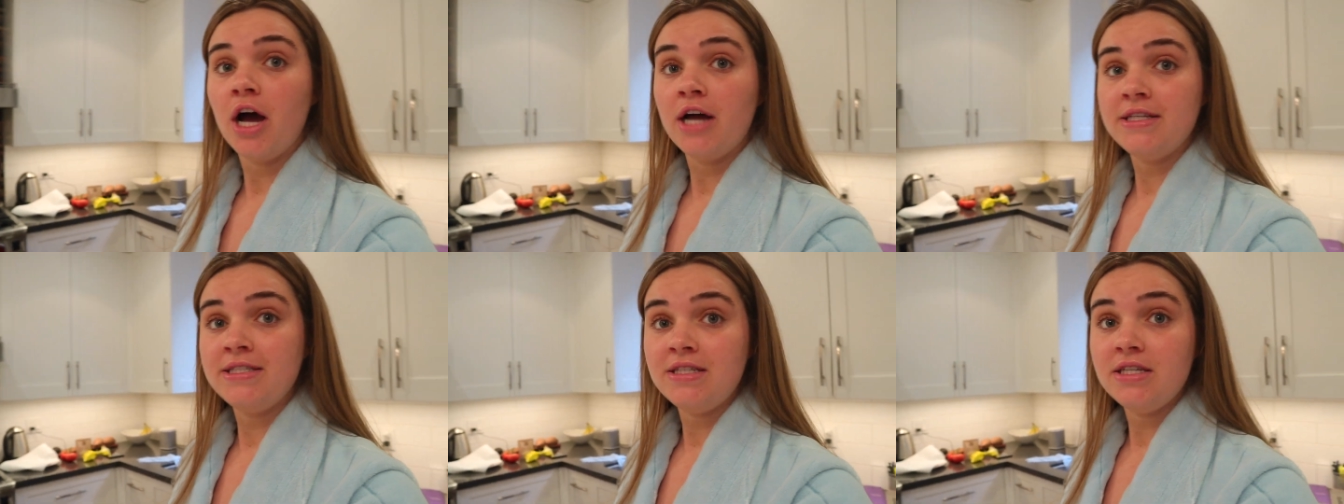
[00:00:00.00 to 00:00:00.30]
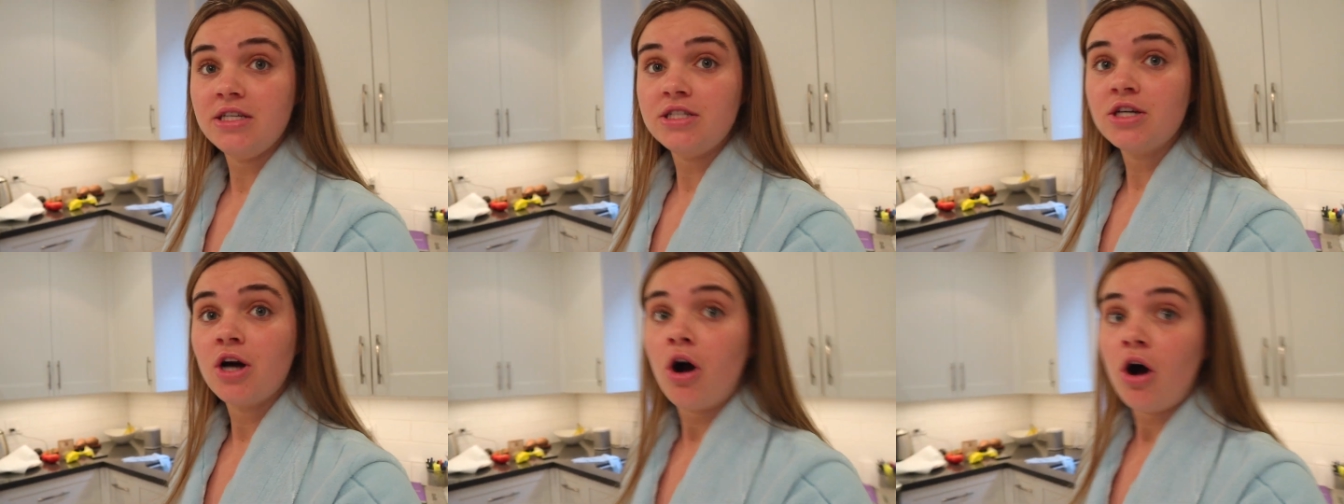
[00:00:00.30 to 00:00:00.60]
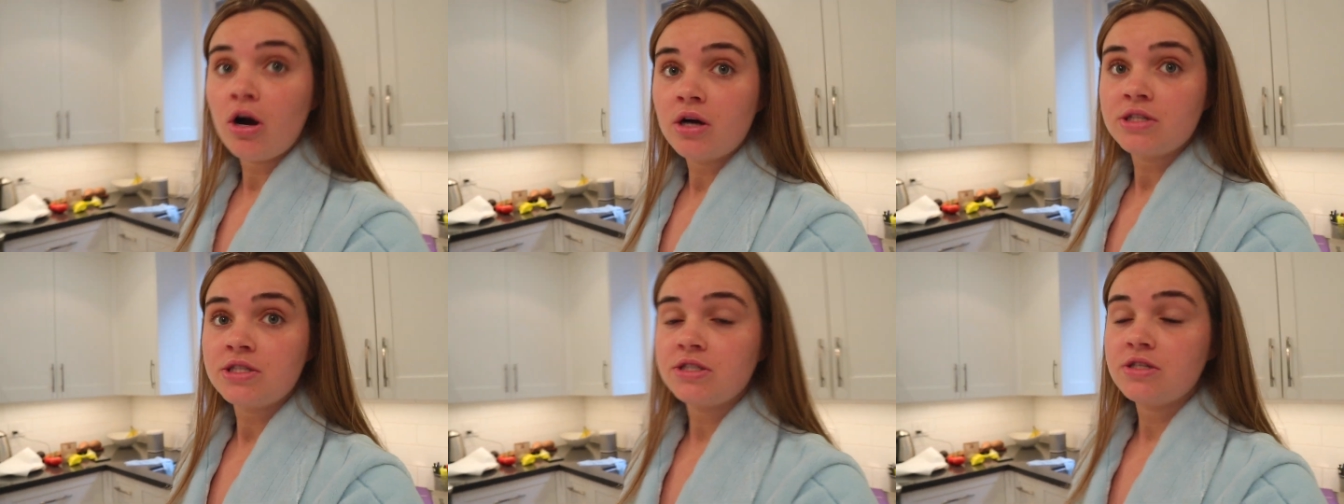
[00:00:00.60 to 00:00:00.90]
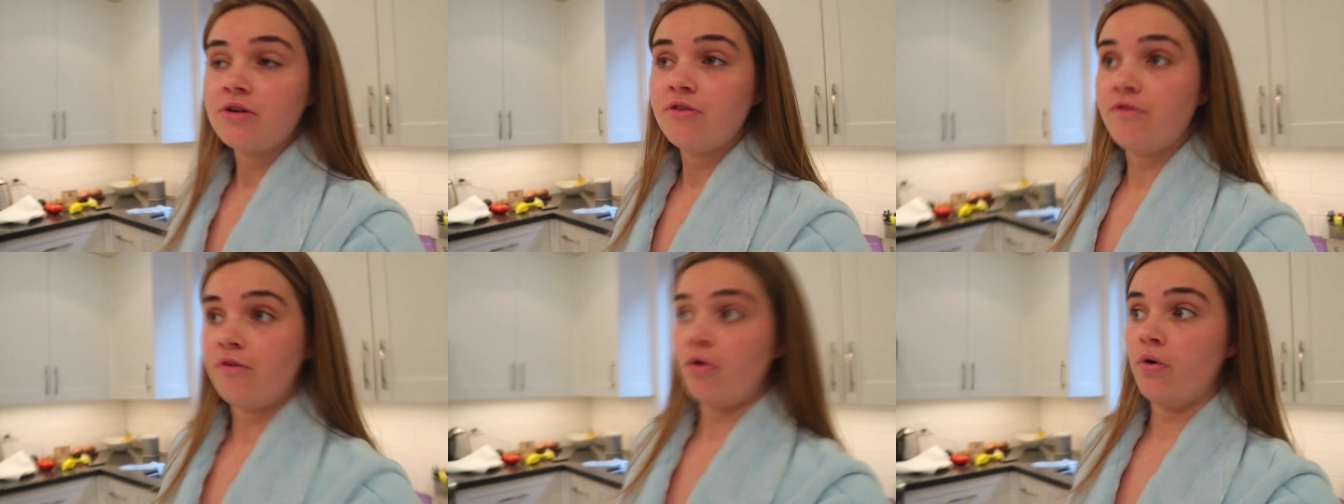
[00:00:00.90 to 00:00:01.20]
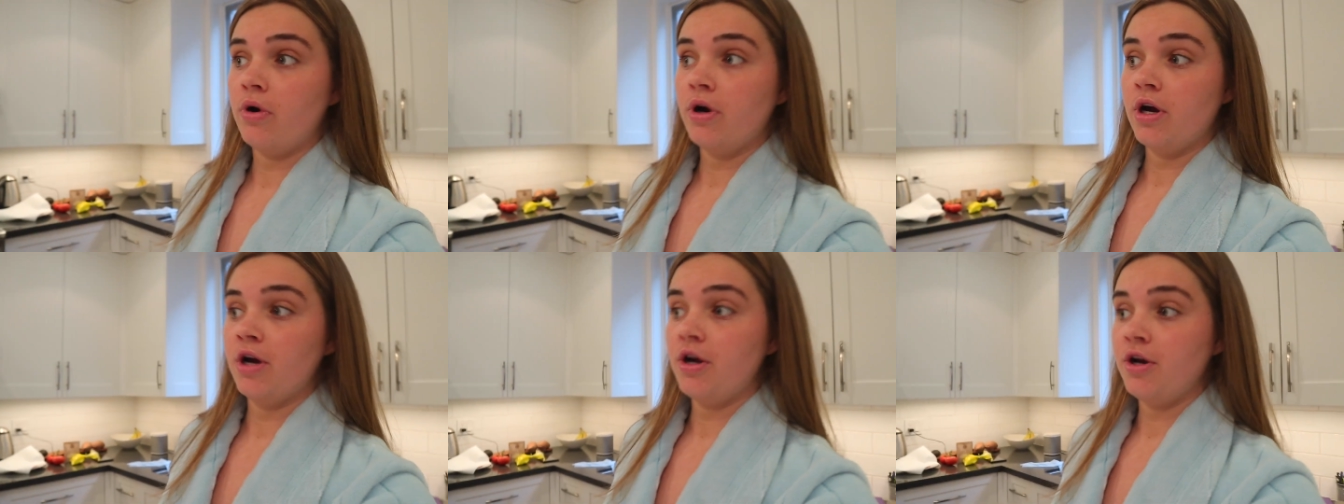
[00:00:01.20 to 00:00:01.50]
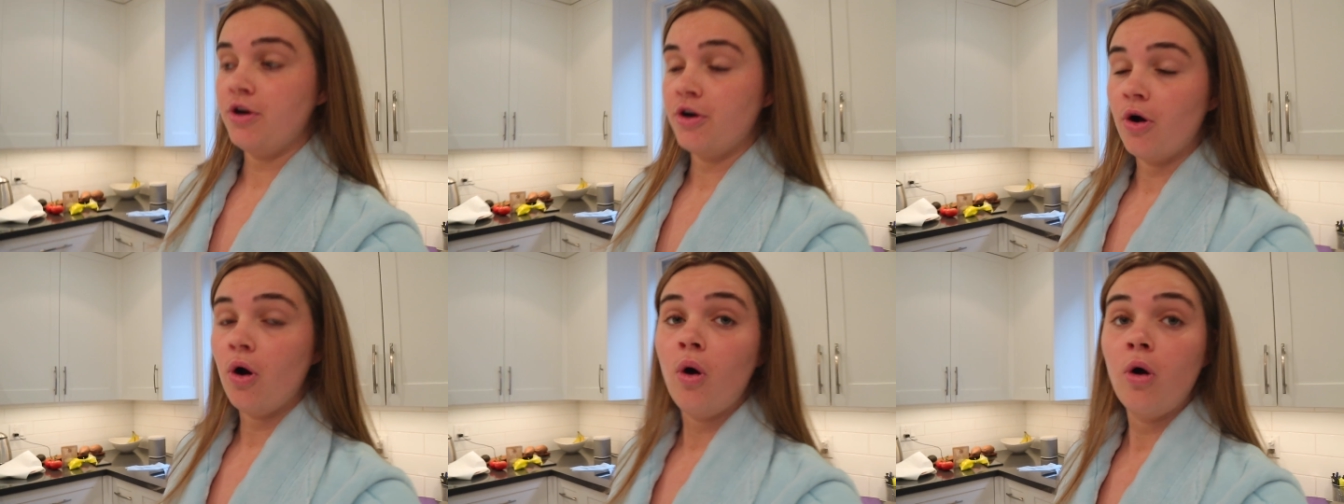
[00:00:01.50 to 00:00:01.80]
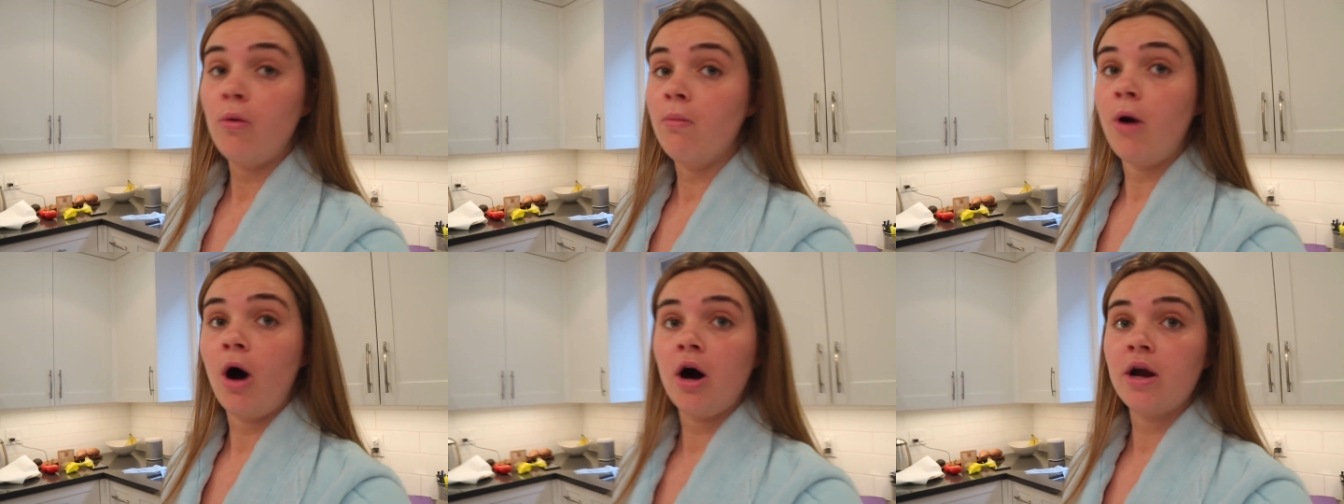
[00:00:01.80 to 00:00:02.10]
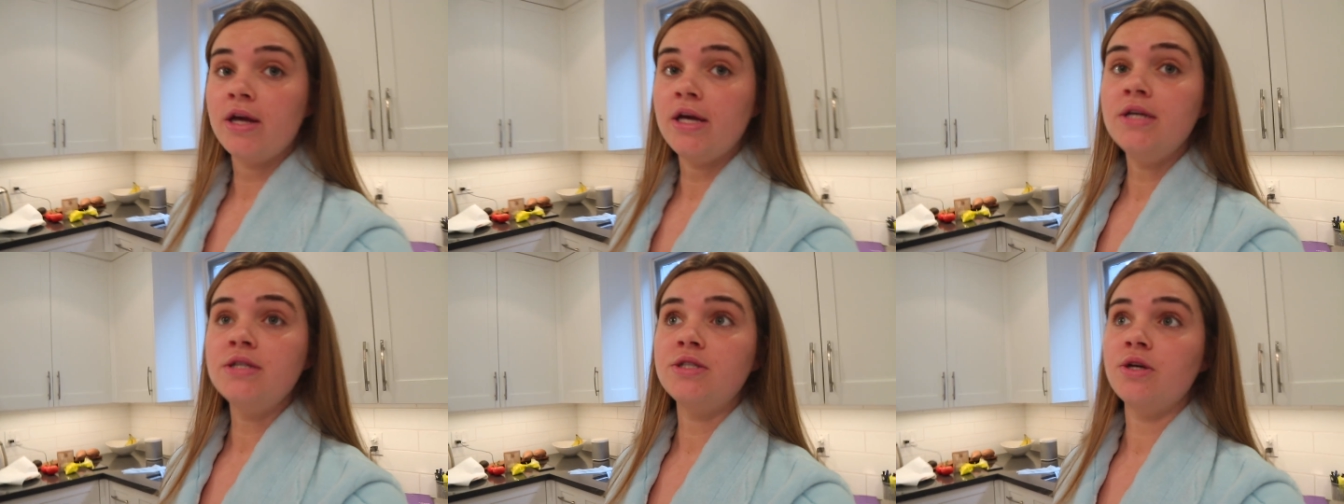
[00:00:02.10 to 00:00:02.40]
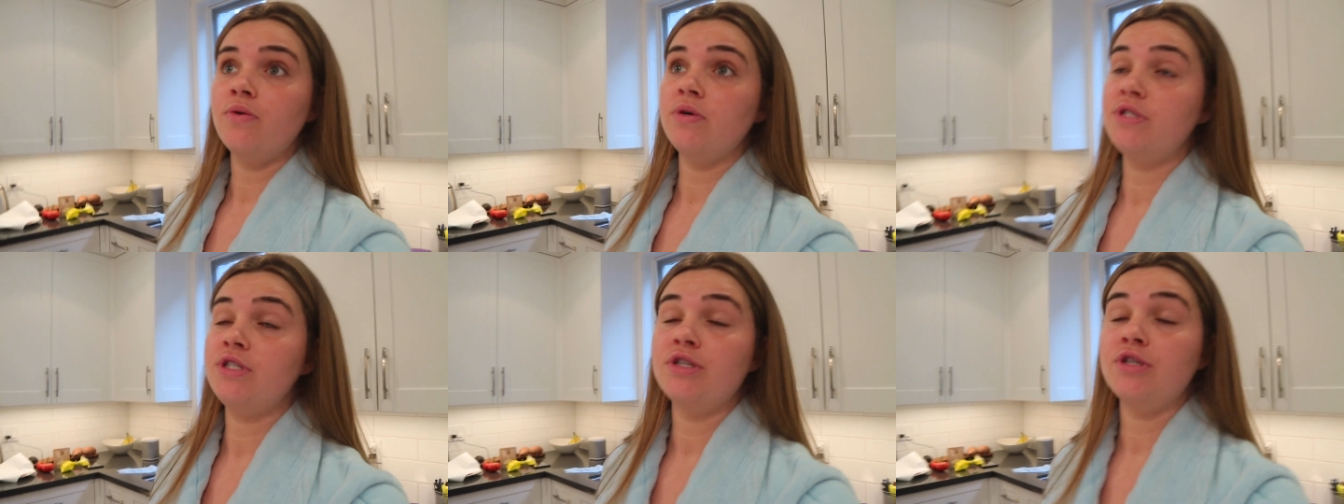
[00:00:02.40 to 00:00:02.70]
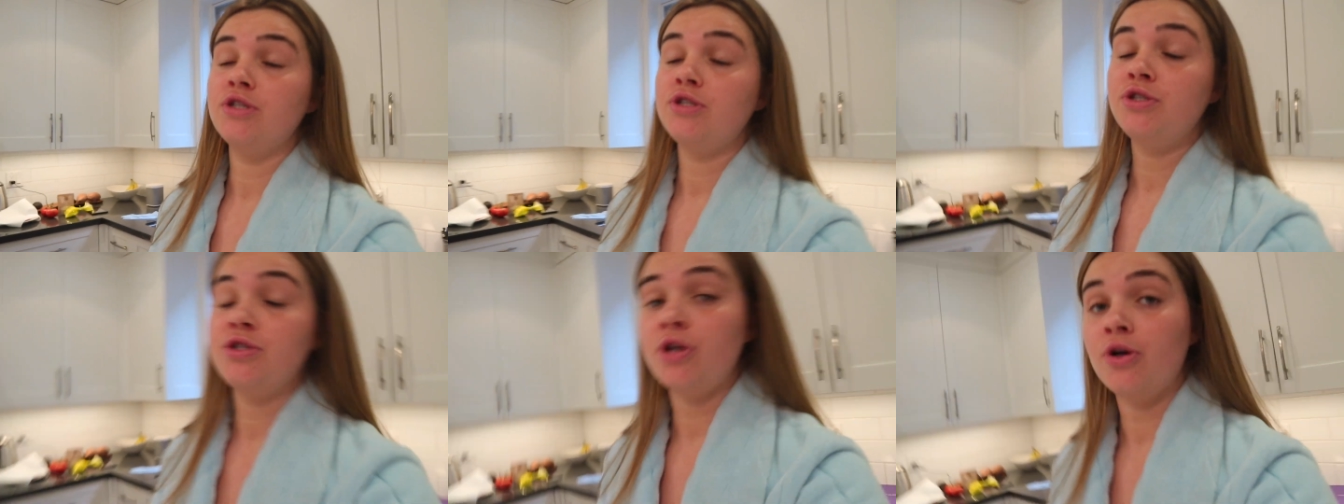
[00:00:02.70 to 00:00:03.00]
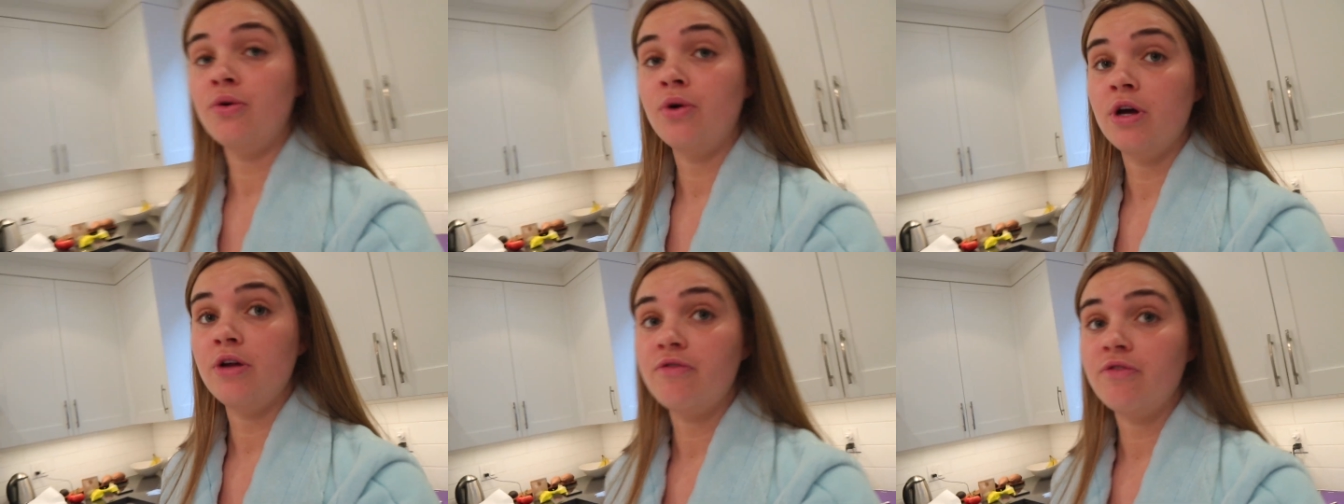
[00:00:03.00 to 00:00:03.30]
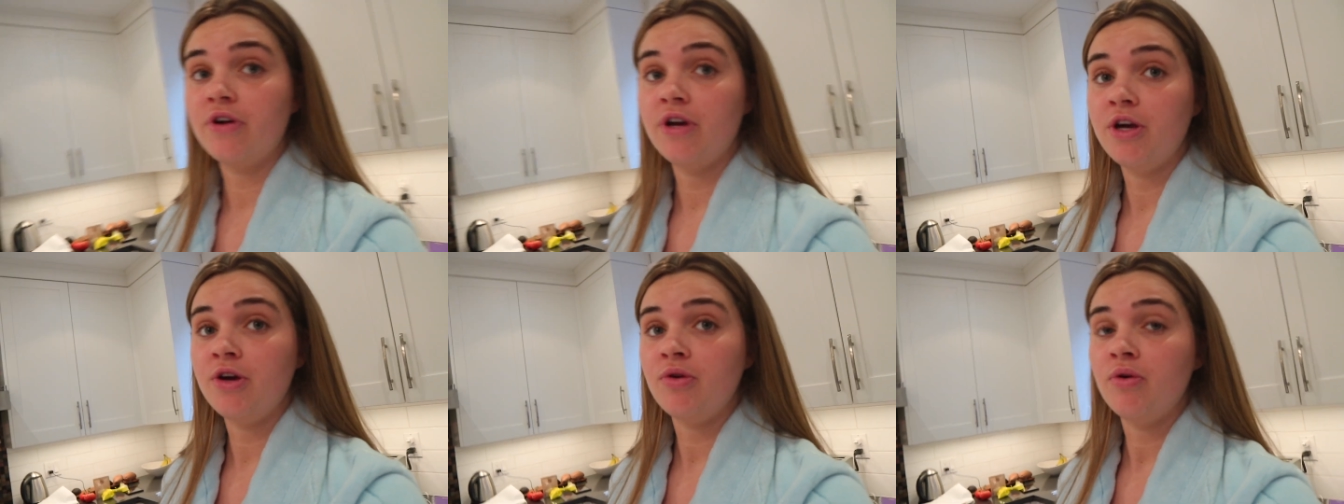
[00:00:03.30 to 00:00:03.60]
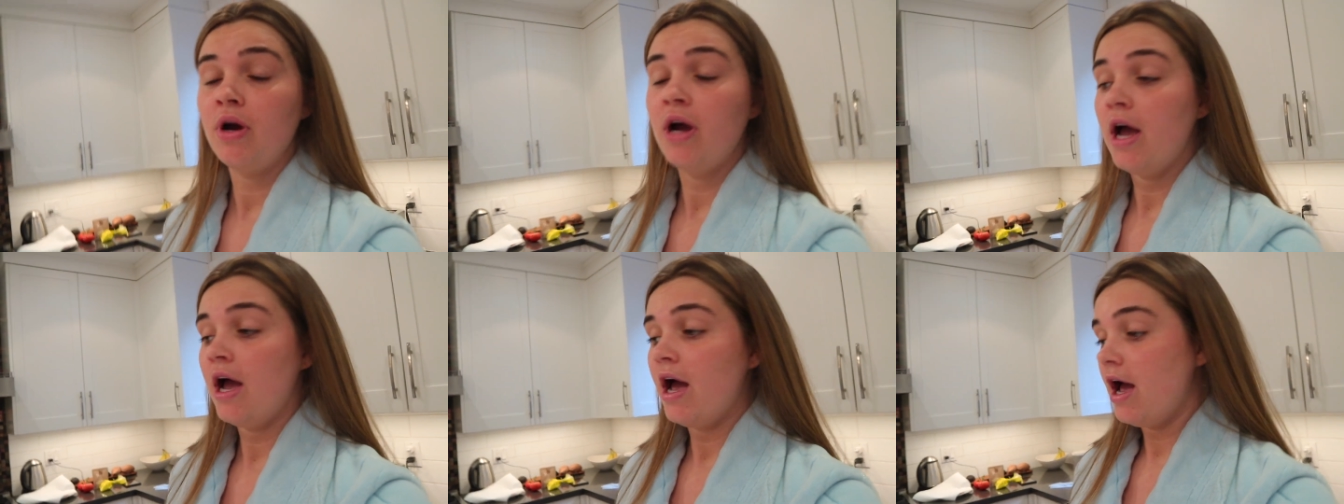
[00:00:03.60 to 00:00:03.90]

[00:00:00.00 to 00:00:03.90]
a, detox for your whole body, so it's so good for you.